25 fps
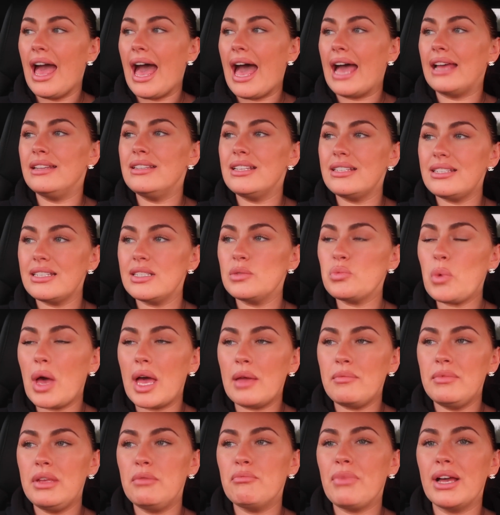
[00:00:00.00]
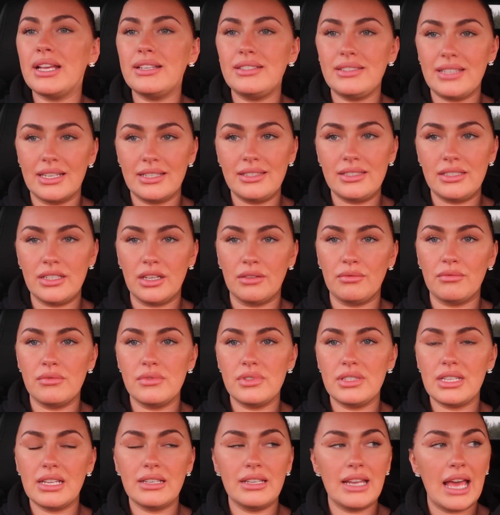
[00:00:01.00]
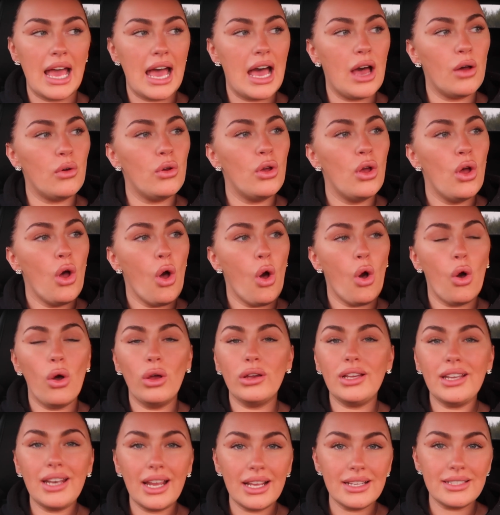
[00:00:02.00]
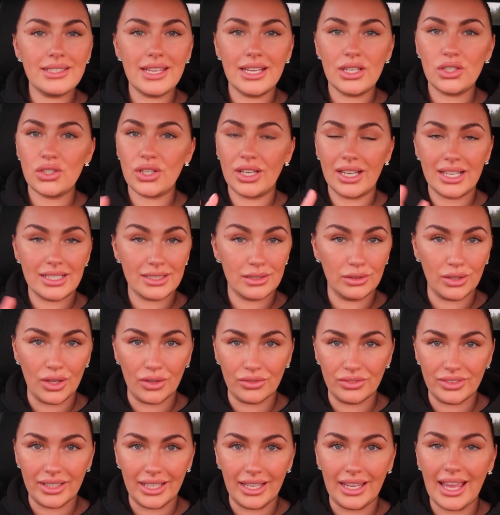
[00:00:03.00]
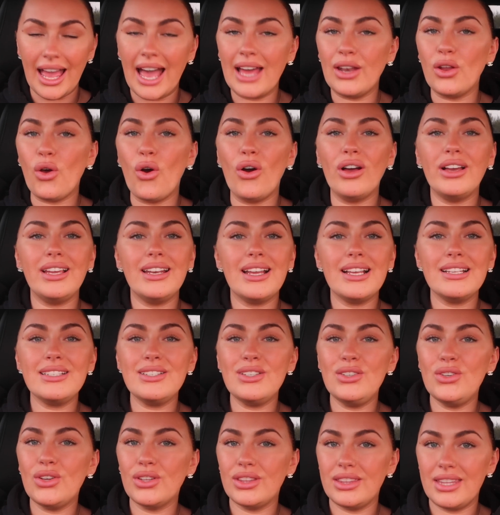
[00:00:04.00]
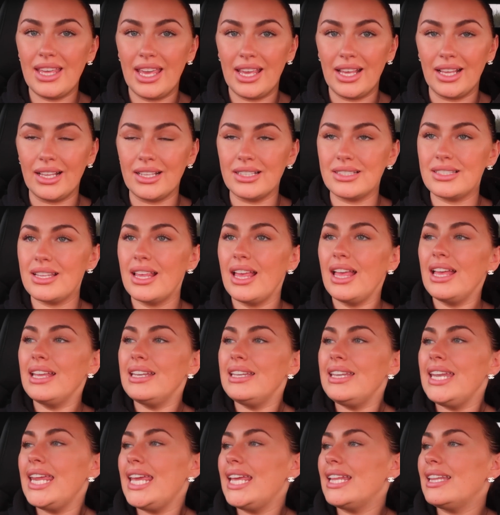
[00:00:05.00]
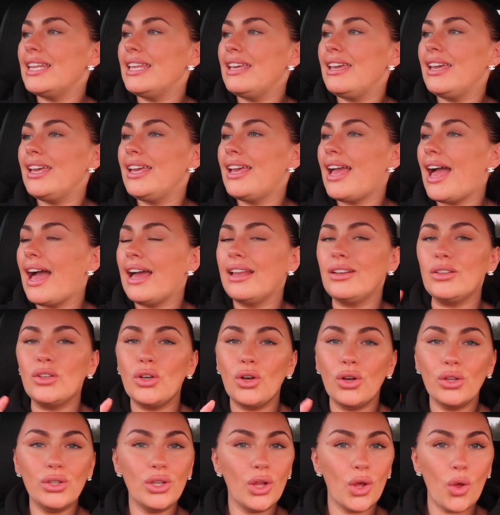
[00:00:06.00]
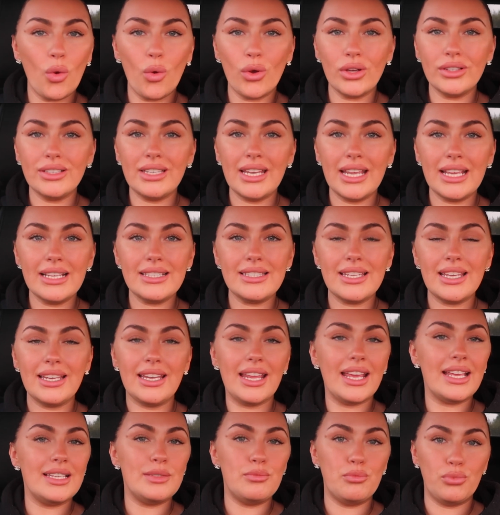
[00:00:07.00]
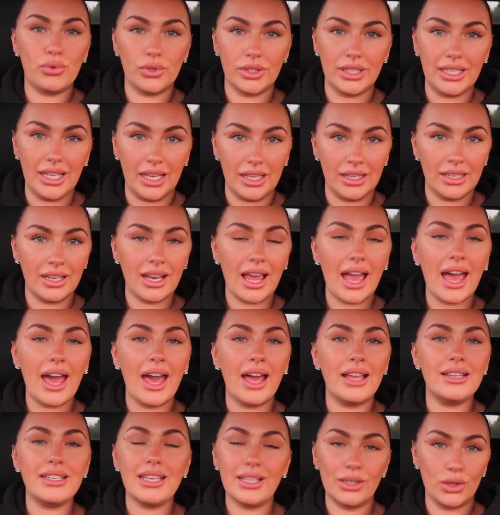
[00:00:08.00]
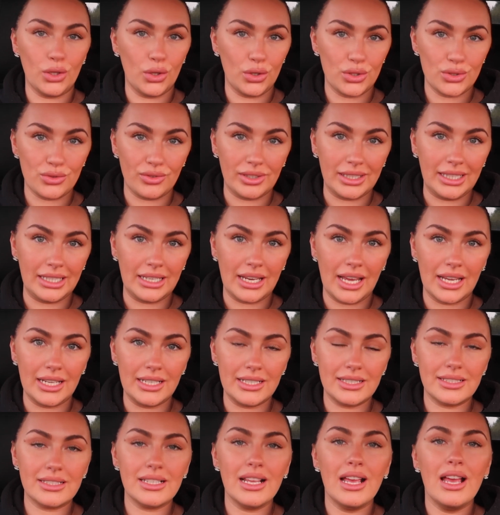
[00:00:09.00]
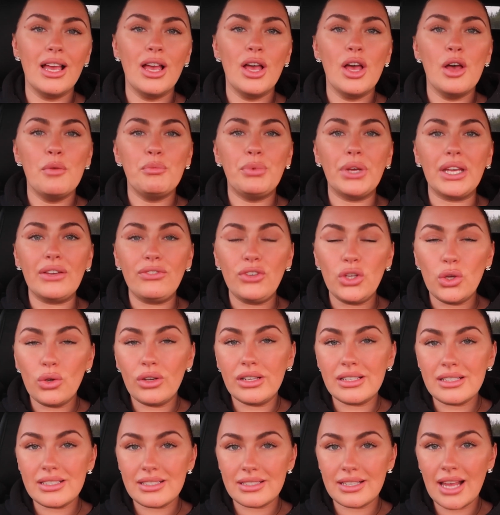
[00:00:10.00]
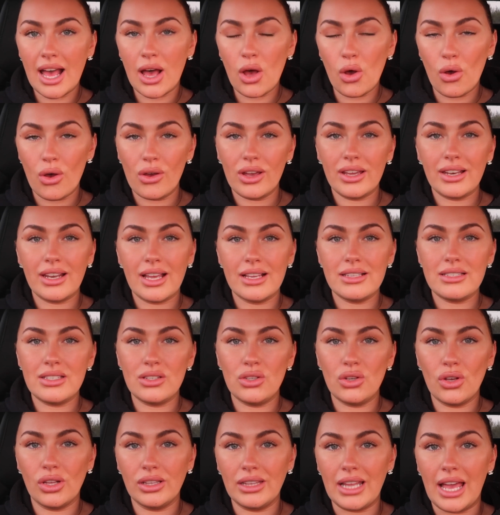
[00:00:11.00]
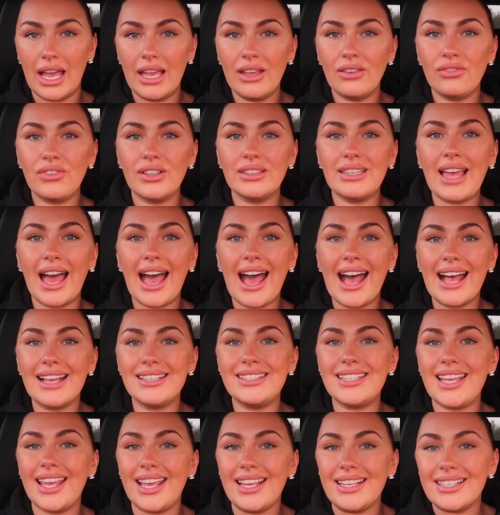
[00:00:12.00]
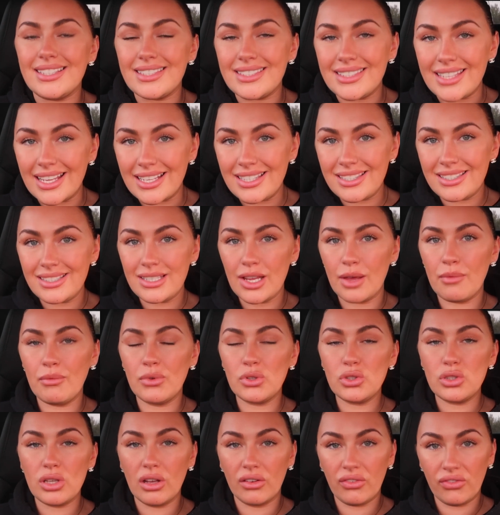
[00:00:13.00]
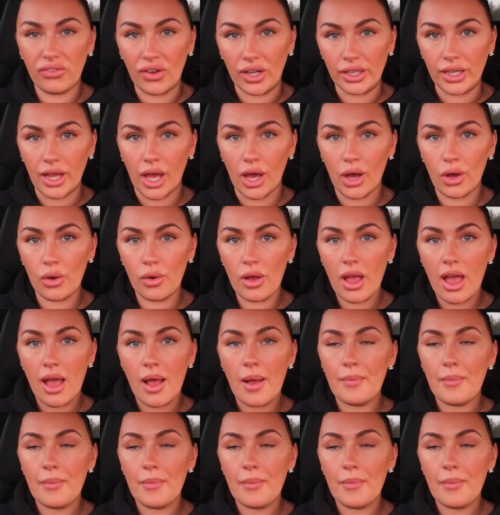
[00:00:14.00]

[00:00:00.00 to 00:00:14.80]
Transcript: And this is what I mean by systems. Now, organization is lovely, and organizing your things neatly and color coordinated is brilliant and it looks really nice. But if you can start organizing your life that has a system to follow,